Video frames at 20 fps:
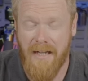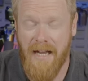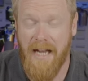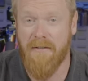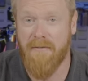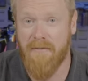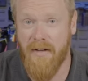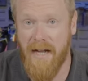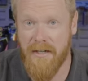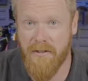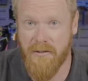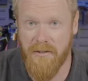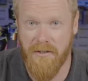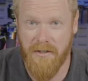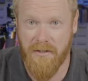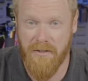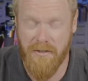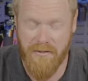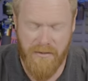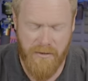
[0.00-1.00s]
a factor
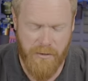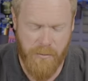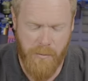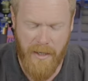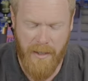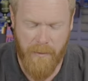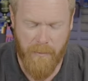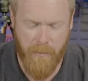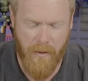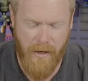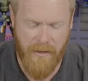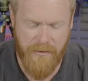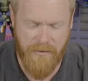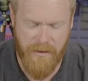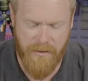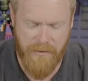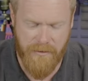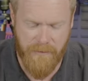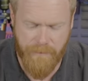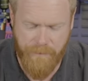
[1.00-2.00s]
in your decision making
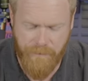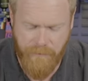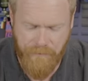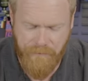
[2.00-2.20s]
process.